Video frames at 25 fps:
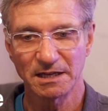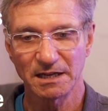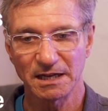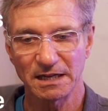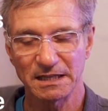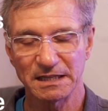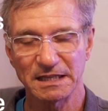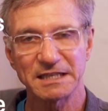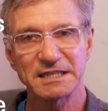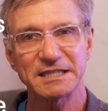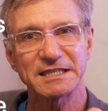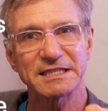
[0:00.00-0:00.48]

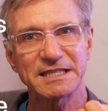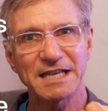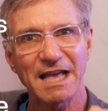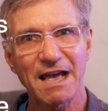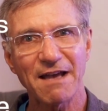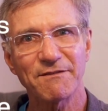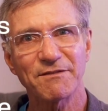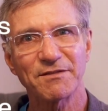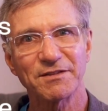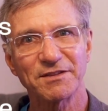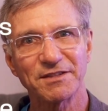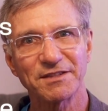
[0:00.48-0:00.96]
And the
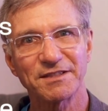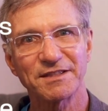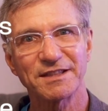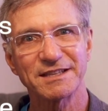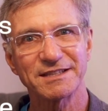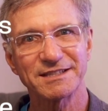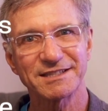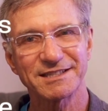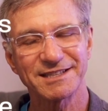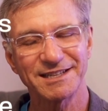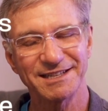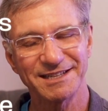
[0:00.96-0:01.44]
seventh
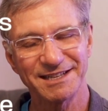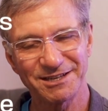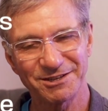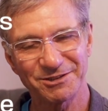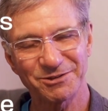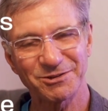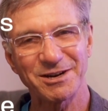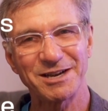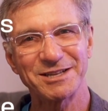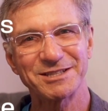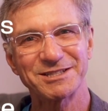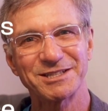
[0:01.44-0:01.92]
is an
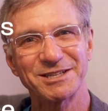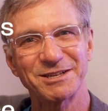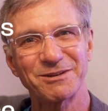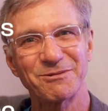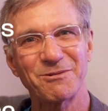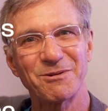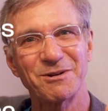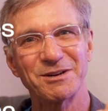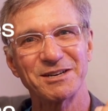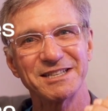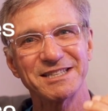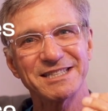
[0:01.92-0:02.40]
interesting one.